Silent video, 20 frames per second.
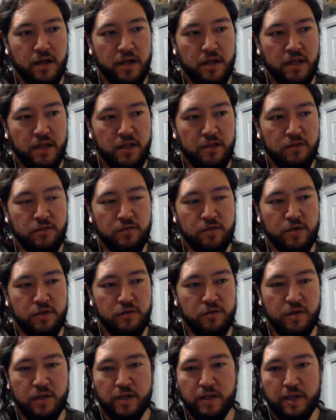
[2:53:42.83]

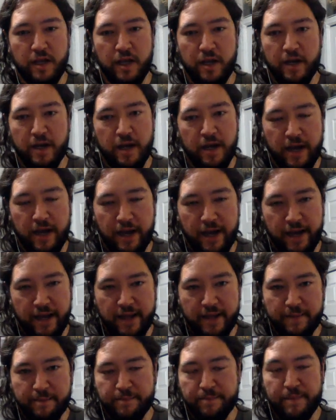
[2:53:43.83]

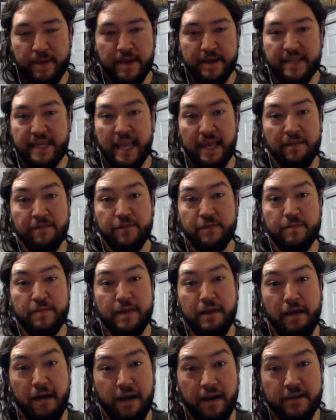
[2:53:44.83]
it came from
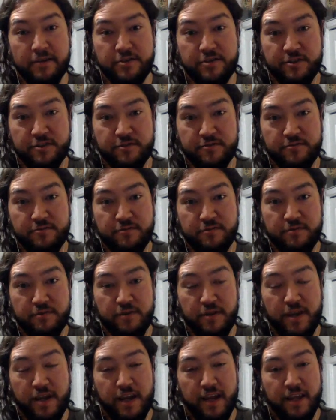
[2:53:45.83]
behind you.
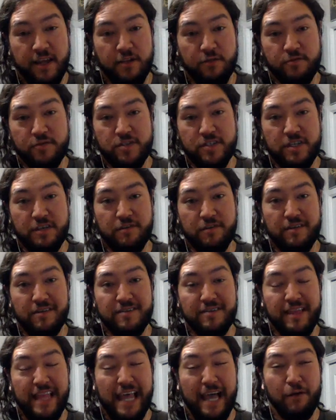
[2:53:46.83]
You just hear
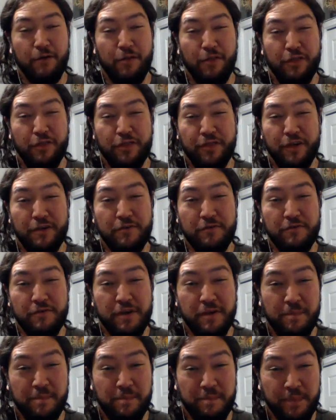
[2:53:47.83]
this loud
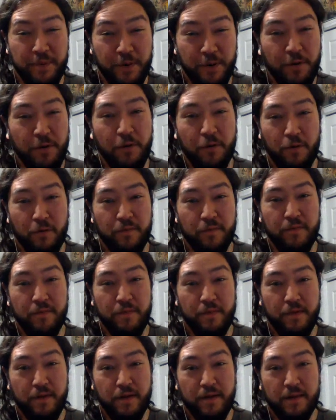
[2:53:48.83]
thundering boom
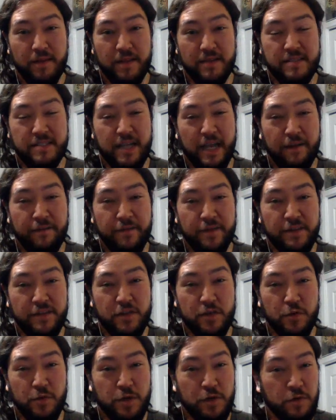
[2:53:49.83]
that deafens
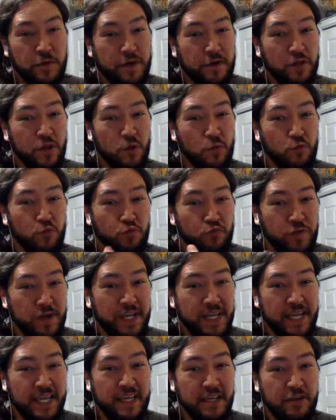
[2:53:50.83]
you, and you hear the
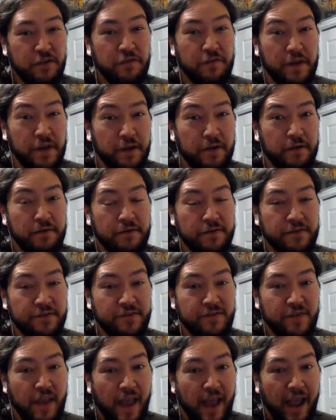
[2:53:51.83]
ringing in your
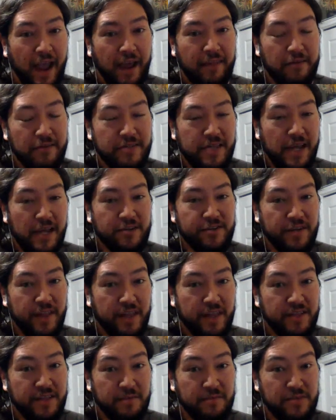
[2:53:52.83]
ears, and there's actually
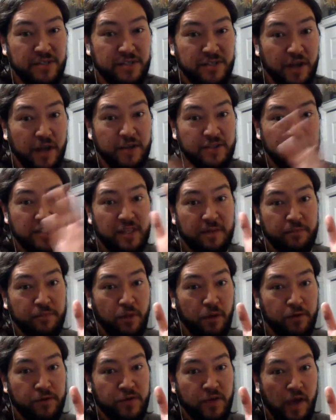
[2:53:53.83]
like some dust that
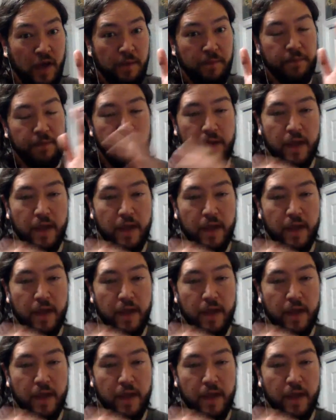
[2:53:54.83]
blows up,